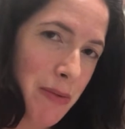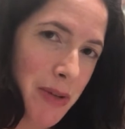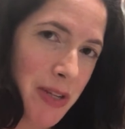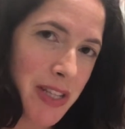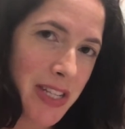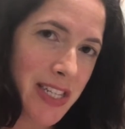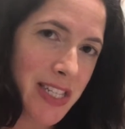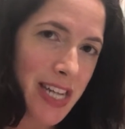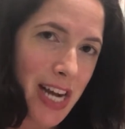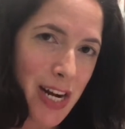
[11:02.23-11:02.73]
in
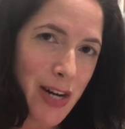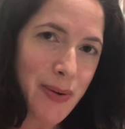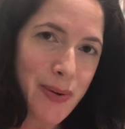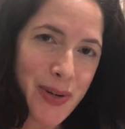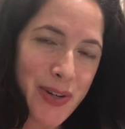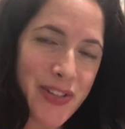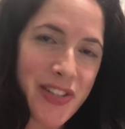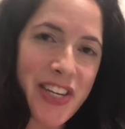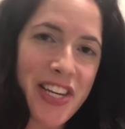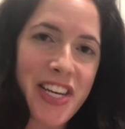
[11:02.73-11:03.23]
the entire
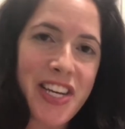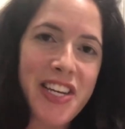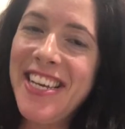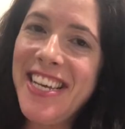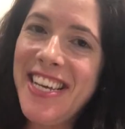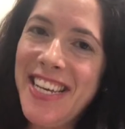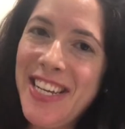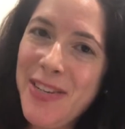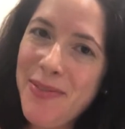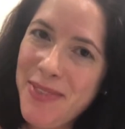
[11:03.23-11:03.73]
world.
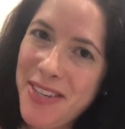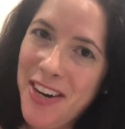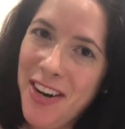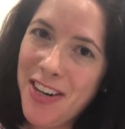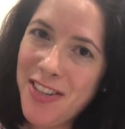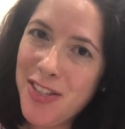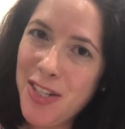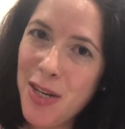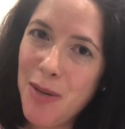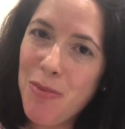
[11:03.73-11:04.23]
It'll be
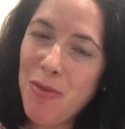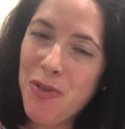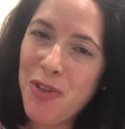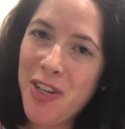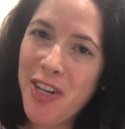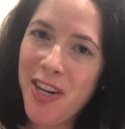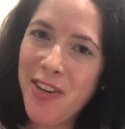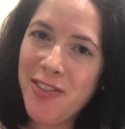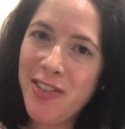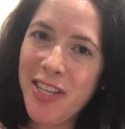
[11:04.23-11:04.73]
awesome
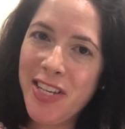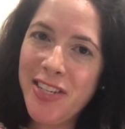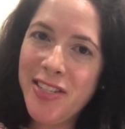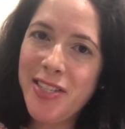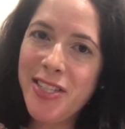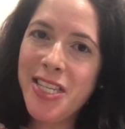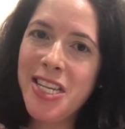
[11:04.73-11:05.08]
regardless.